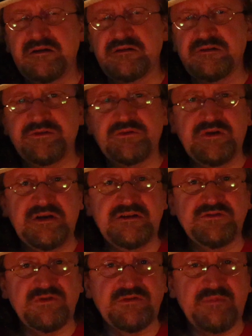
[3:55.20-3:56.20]
little
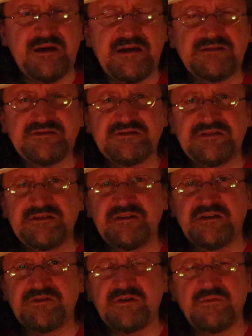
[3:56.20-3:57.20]
kids with masks, and
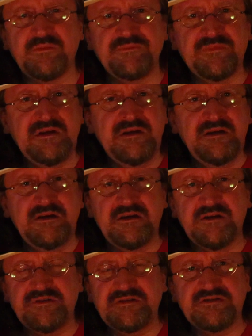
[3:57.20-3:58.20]
I thought,
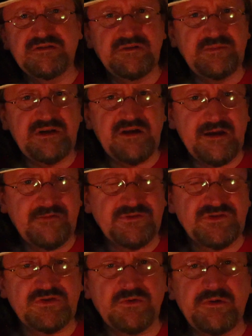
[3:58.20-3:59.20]
you know, this is going to be a heck of a
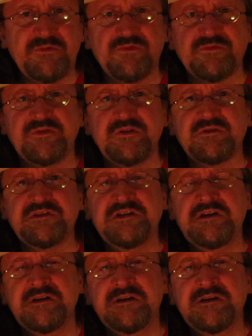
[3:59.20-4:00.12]
story for folks